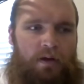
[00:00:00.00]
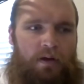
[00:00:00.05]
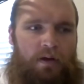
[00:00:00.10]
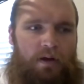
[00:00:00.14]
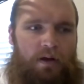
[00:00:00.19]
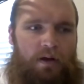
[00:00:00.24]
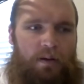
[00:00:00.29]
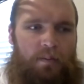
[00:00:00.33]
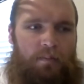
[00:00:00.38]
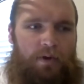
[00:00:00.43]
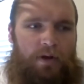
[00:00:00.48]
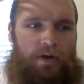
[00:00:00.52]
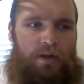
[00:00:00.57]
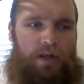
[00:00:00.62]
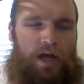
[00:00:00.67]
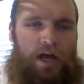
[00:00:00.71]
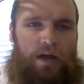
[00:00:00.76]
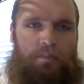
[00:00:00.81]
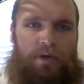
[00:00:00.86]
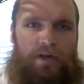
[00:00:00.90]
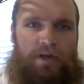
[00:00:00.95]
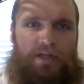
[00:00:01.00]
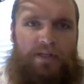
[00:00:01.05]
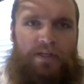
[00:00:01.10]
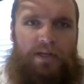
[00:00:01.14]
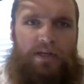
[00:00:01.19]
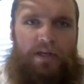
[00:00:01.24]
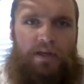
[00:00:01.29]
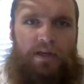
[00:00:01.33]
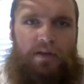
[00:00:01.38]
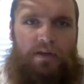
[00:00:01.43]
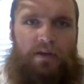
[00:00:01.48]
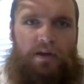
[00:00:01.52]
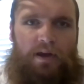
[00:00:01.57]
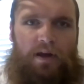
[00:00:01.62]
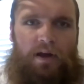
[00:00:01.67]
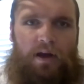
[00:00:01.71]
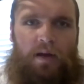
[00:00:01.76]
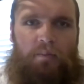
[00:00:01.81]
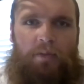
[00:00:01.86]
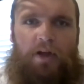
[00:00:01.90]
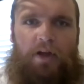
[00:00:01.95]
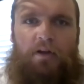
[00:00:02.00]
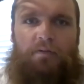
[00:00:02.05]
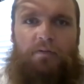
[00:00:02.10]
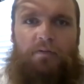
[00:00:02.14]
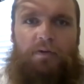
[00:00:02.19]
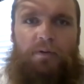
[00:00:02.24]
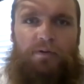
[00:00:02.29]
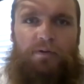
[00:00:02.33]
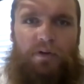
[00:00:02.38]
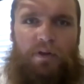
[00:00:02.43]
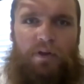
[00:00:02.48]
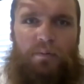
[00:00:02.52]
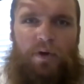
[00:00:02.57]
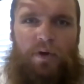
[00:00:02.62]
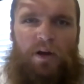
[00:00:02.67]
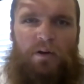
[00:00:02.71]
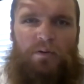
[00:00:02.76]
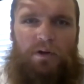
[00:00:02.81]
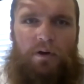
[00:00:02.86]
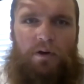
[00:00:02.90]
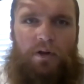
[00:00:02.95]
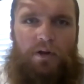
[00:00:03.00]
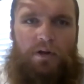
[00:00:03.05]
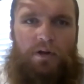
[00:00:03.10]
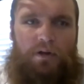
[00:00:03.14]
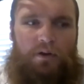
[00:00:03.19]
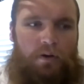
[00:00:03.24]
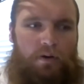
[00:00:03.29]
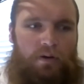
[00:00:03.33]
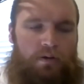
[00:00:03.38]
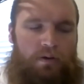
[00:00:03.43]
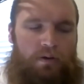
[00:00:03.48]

Allowed me to see a bigger future than what I was already doing.